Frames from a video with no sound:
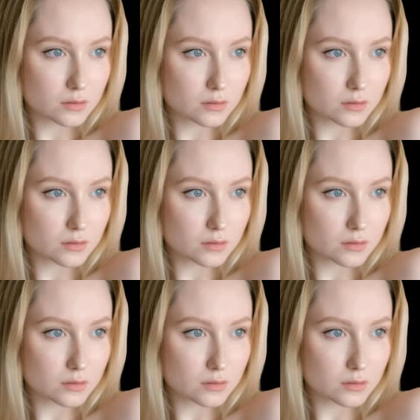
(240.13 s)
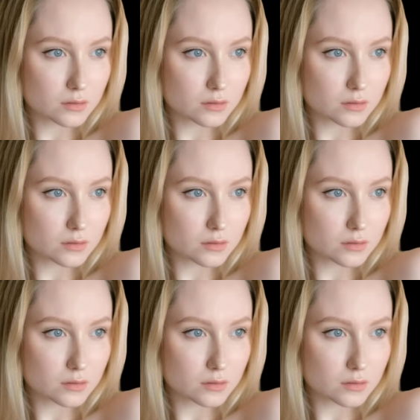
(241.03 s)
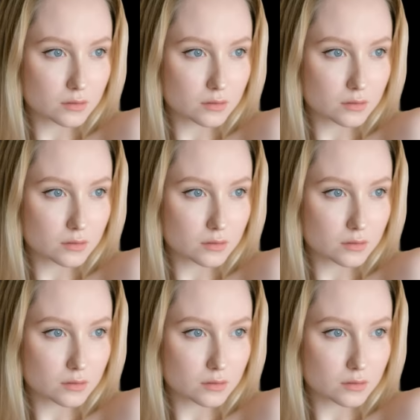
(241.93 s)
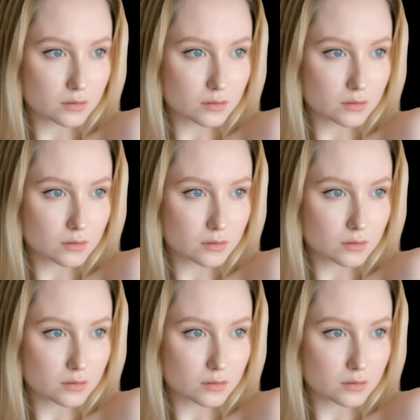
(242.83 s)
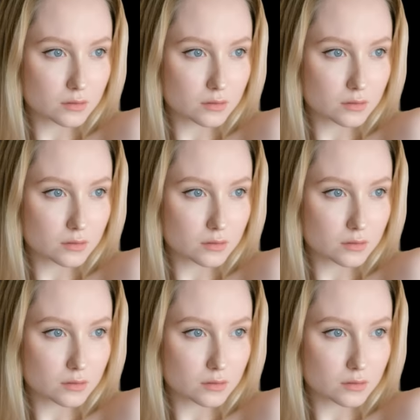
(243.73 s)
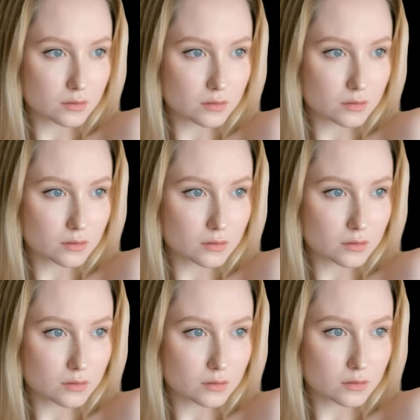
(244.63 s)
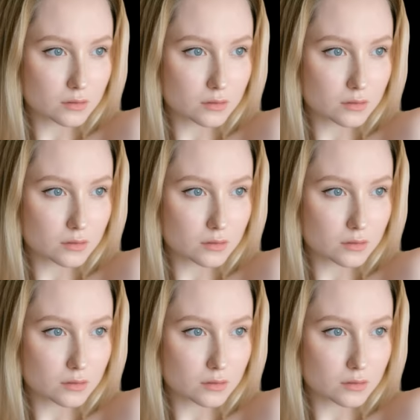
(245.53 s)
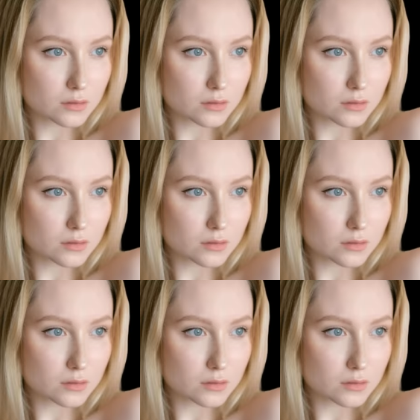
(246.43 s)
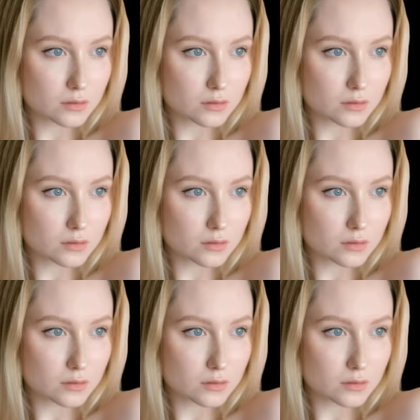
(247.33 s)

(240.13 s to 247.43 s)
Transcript: (no lip movement)